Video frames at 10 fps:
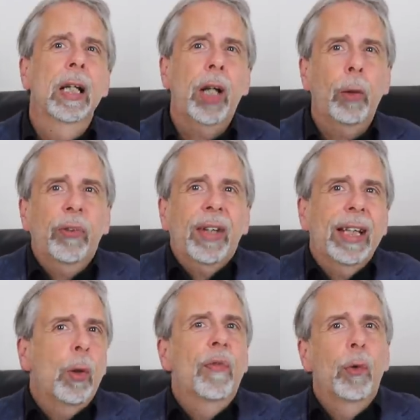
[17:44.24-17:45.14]
Now, what's
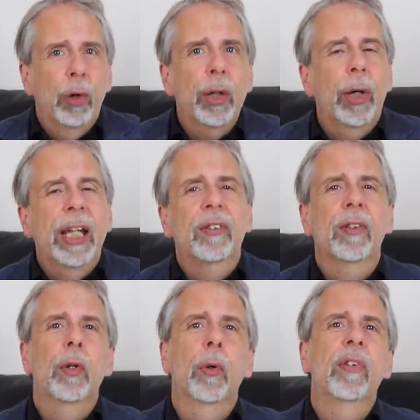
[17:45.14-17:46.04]
getting all the real
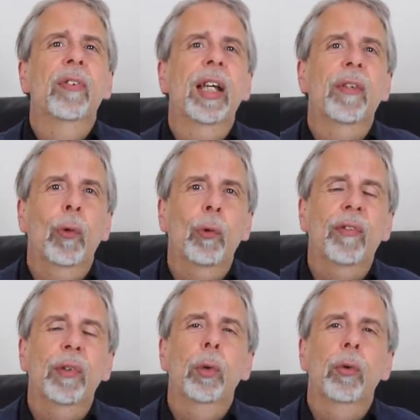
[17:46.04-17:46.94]
heat and noise is the
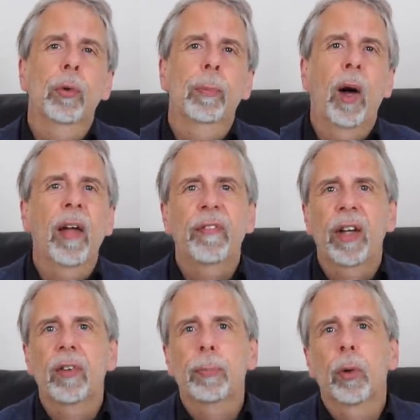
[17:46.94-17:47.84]
refusal by
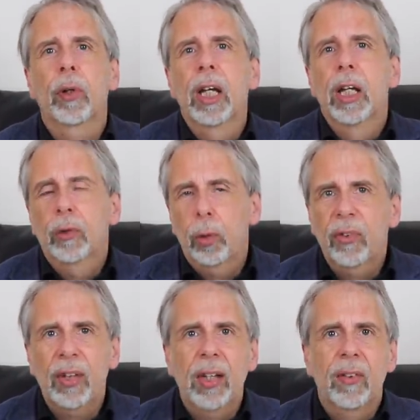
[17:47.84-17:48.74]
Facebook
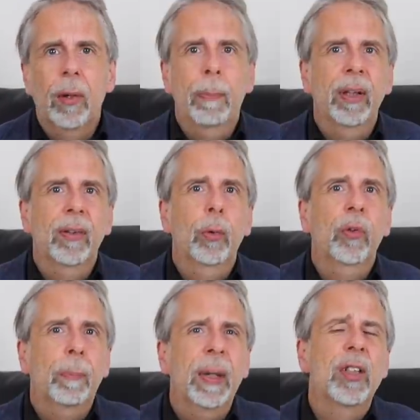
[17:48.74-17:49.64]
to censor
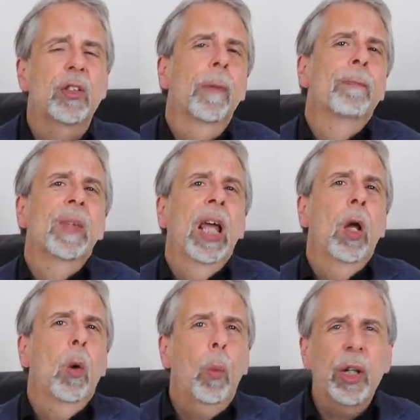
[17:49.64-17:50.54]
political speech
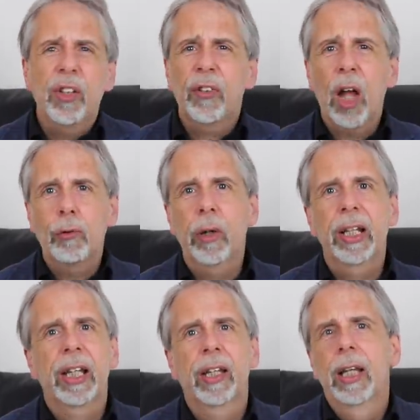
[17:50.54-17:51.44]
which is
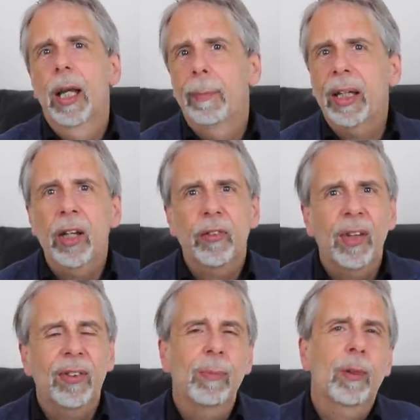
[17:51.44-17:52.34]
ironic because
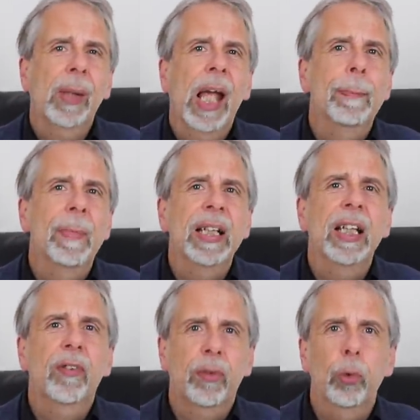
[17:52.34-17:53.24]
there seems to be a
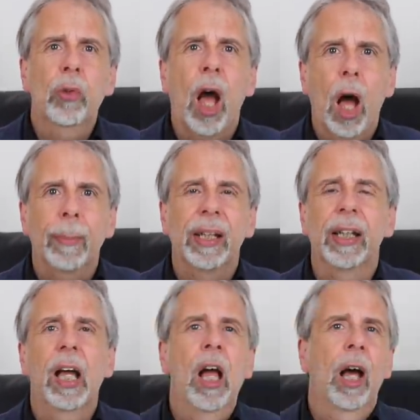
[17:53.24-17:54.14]
mini
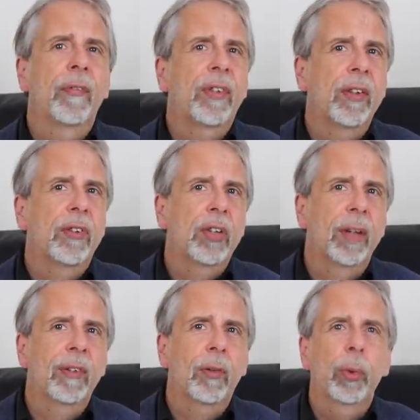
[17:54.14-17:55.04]
tsunami of
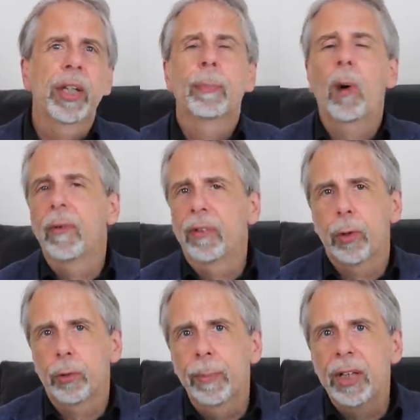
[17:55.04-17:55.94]
censorship this week by the
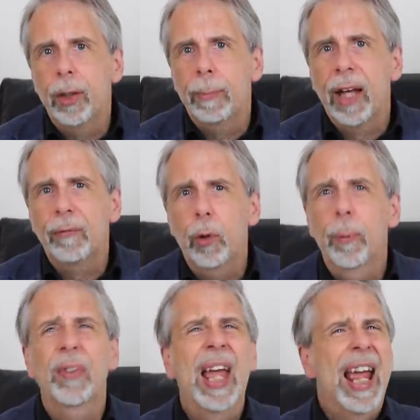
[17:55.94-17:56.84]
social media
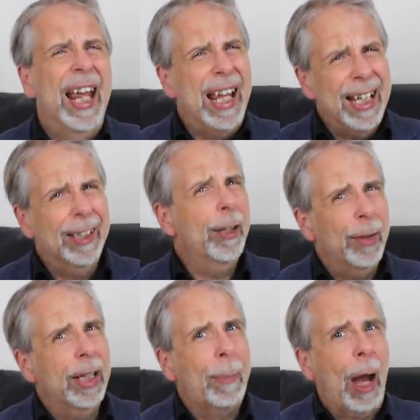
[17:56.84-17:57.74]
platforms,
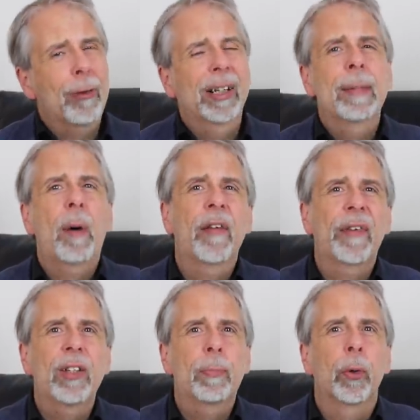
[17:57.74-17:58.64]
including apparently by
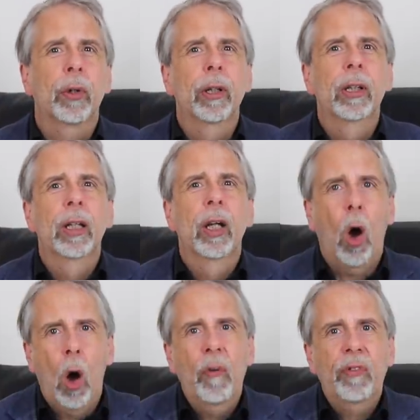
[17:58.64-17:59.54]
Facebook,
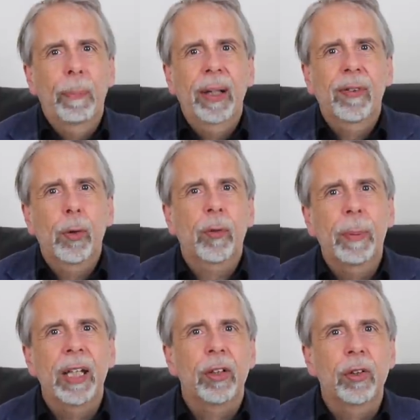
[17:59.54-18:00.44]
of political
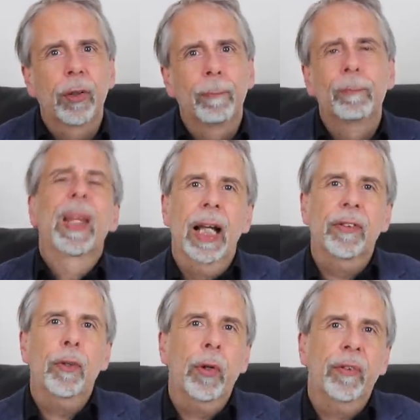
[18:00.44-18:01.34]
speech.
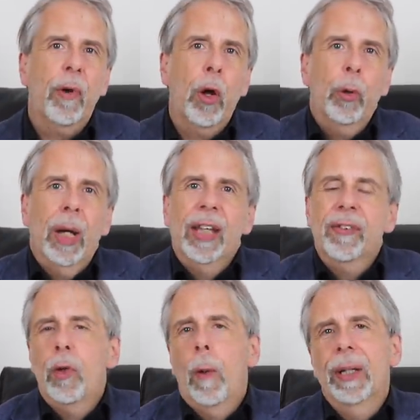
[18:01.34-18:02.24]
It's not as though
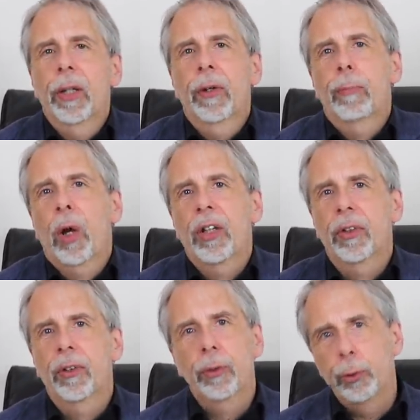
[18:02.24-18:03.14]
it's not been under
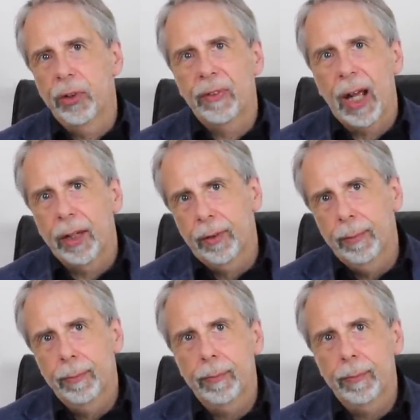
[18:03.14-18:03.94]
pressure to do just that.